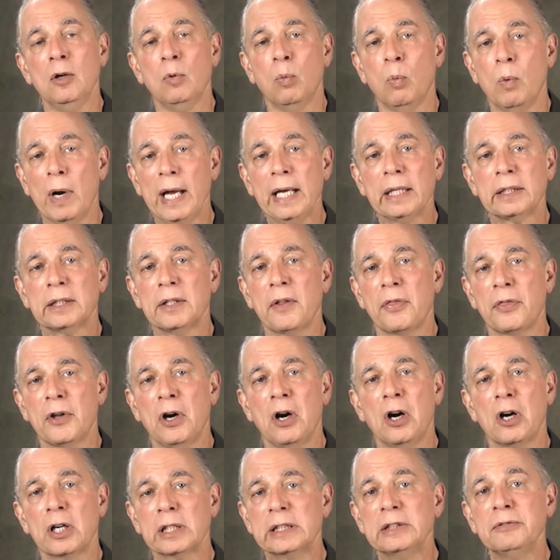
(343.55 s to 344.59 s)
When the
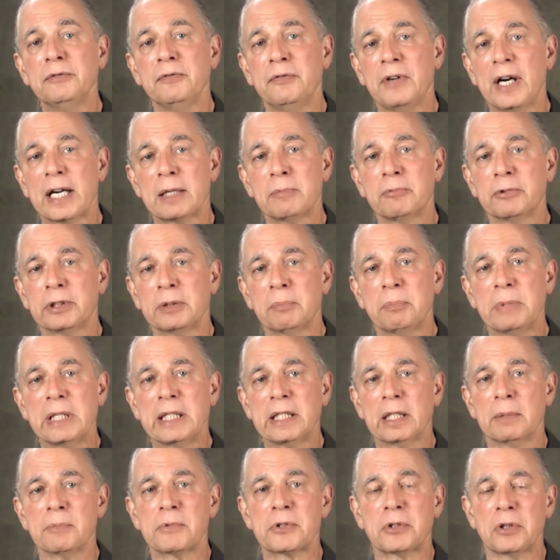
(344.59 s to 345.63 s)
hardened fibrin
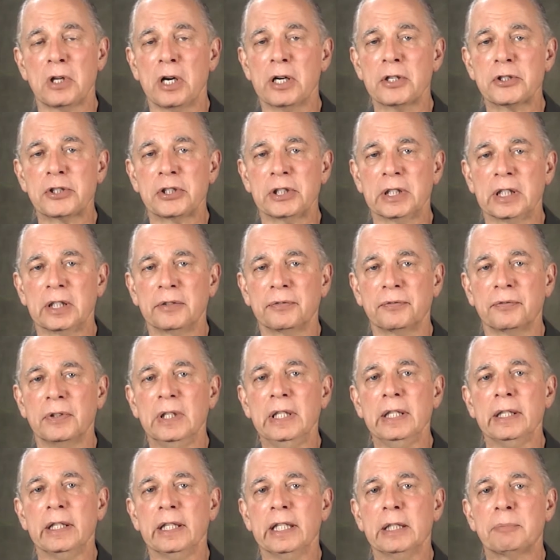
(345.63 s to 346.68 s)
becomes large enough,
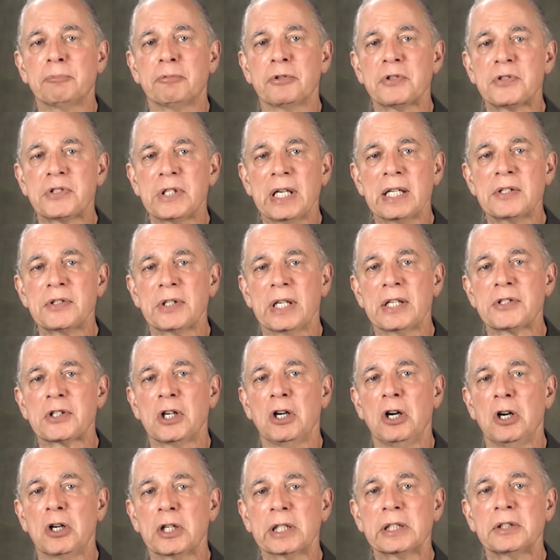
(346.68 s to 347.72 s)
it presents as
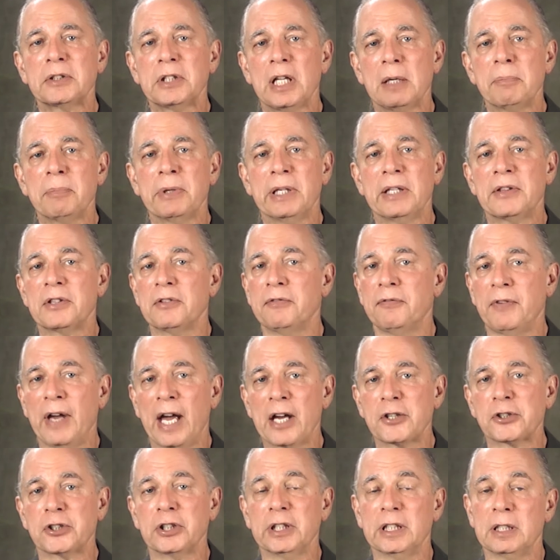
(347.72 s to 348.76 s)
a hard lump in the
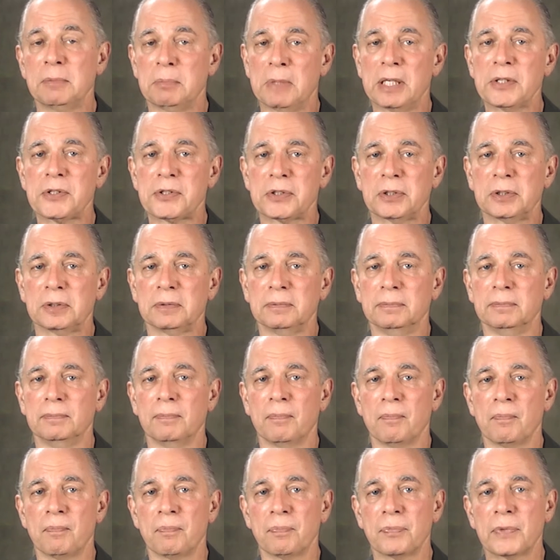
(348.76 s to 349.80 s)
fascia and muscle.
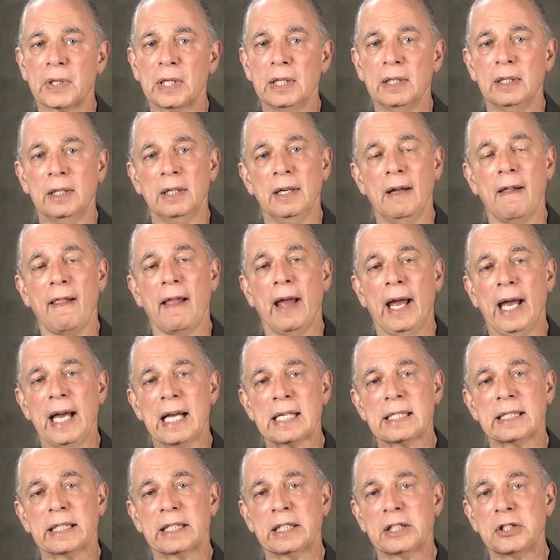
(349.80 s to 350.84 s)

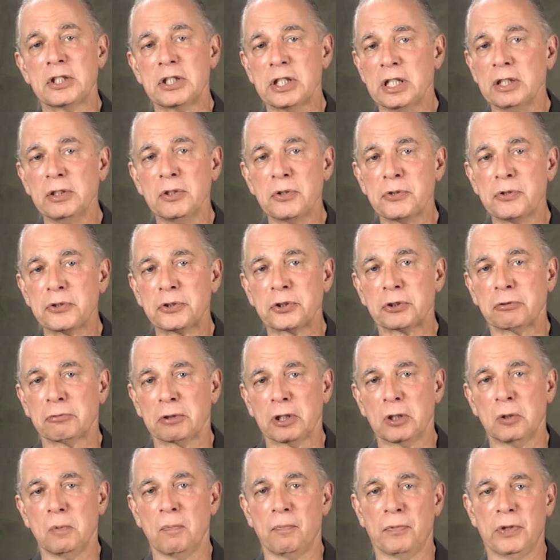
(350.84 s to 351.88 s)
As it continues to
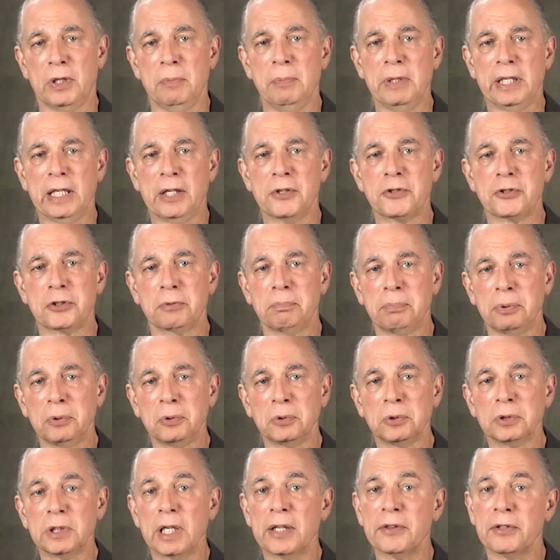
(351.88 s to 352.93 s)
grow, it begins to
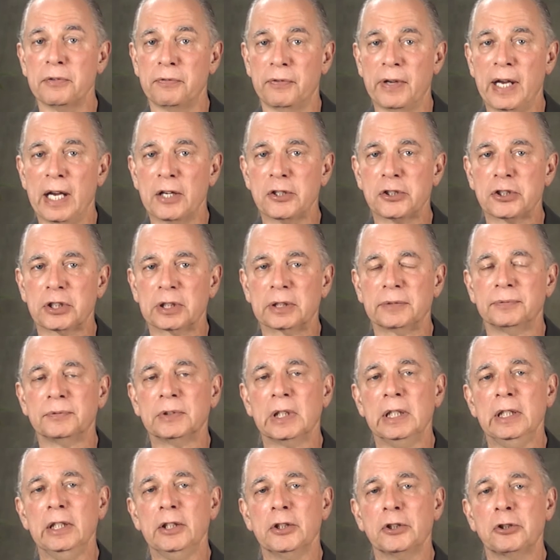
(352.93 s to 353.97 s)
pull on the fascia,
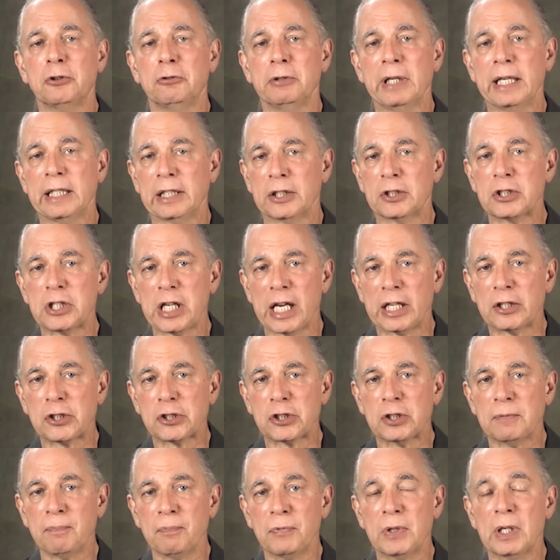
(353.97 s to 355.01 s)
creating
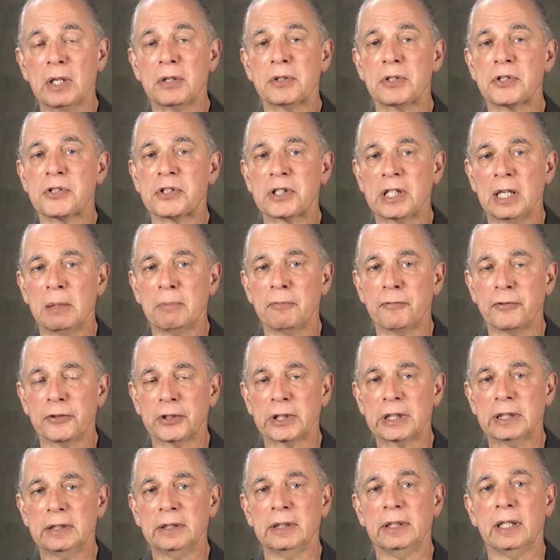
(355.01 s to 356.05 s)
tension,
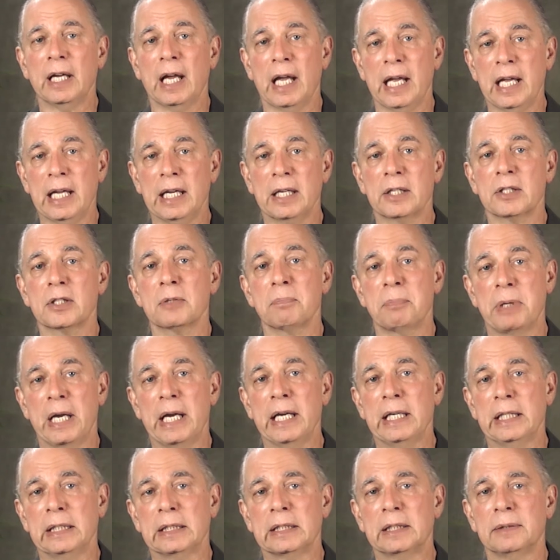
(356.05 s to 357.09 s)
discomfort, and
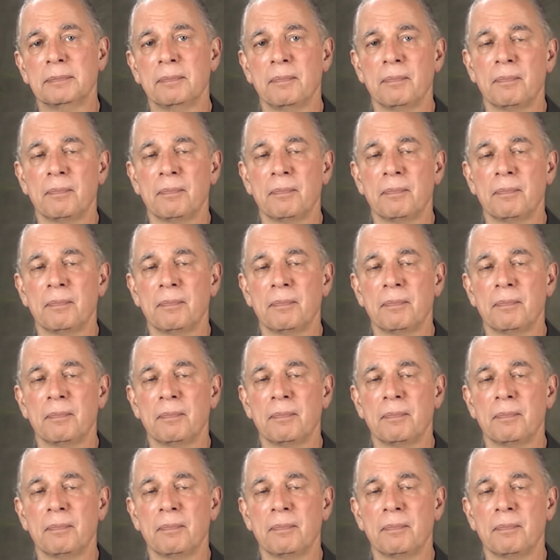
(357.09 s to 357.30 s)
pain.